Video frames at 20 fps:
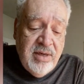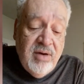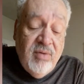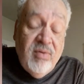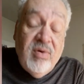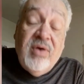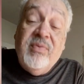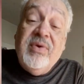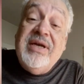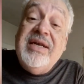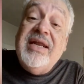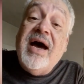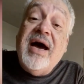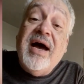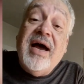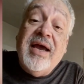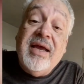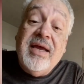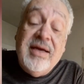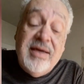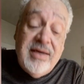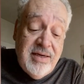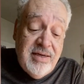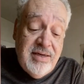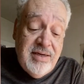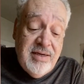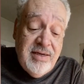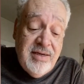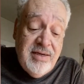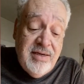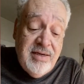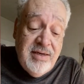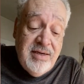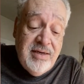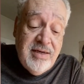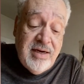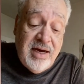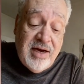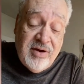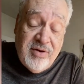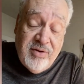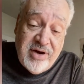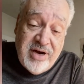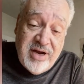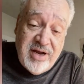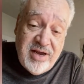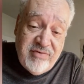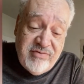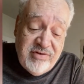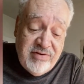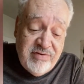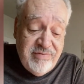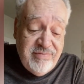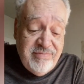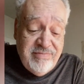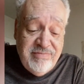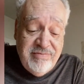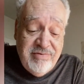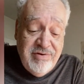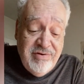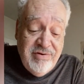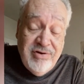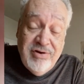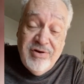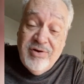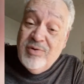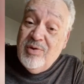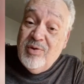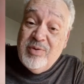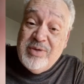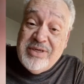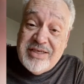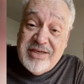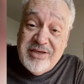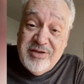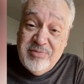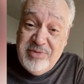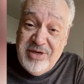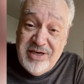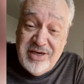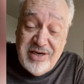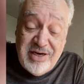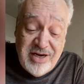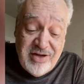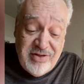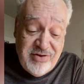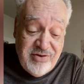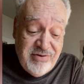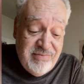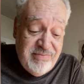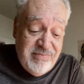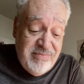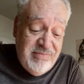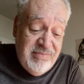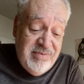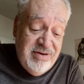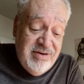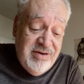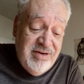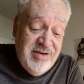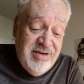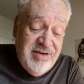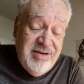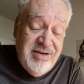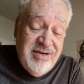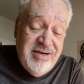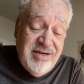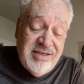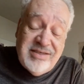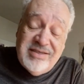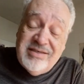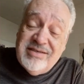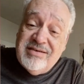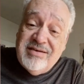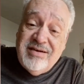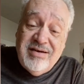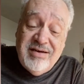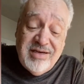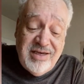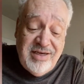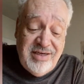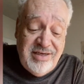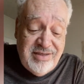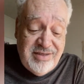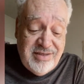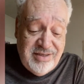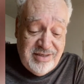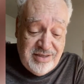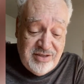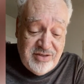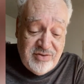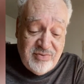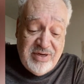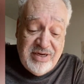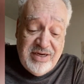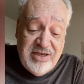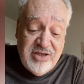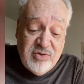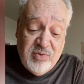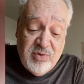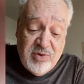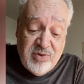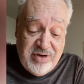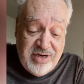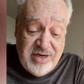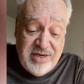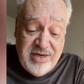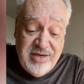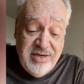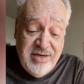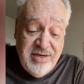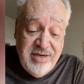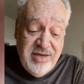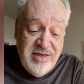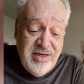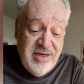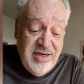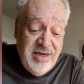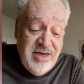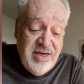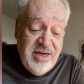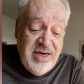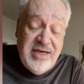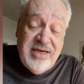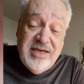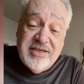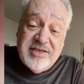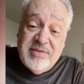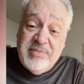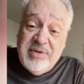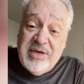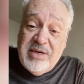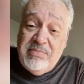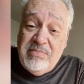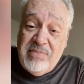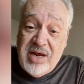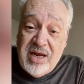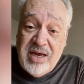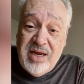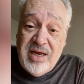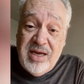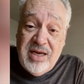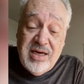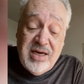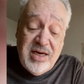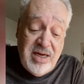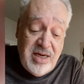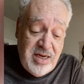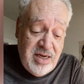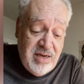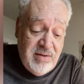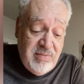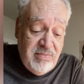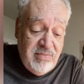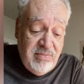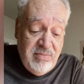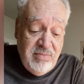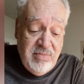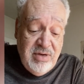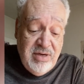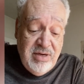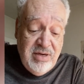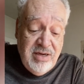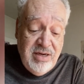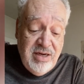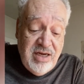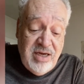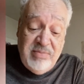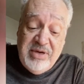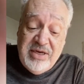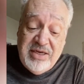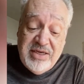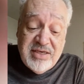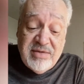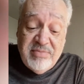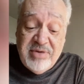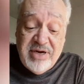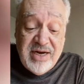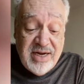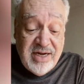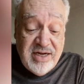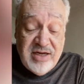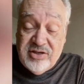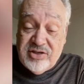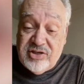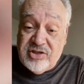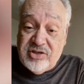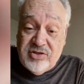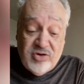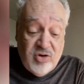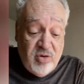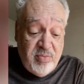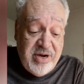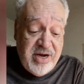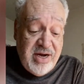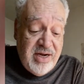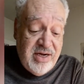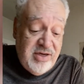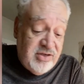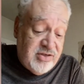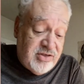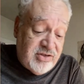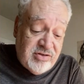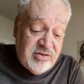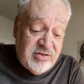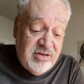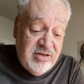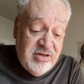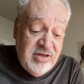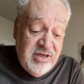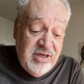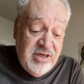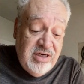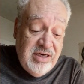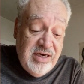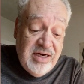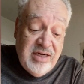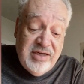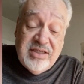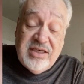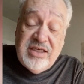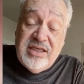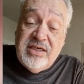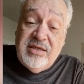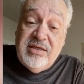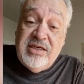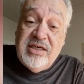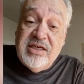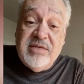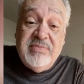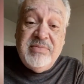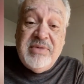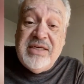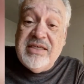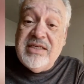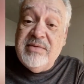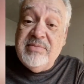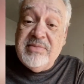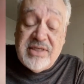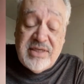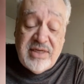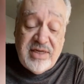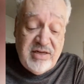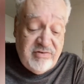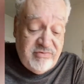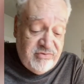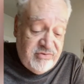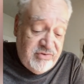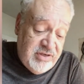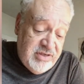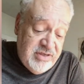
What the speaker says: "When we die and go to heaven, will we still be together?" It's a song he sings when he is worried. He doesn't mean me and him. He means somebody else or nobody else, or else he just means himself.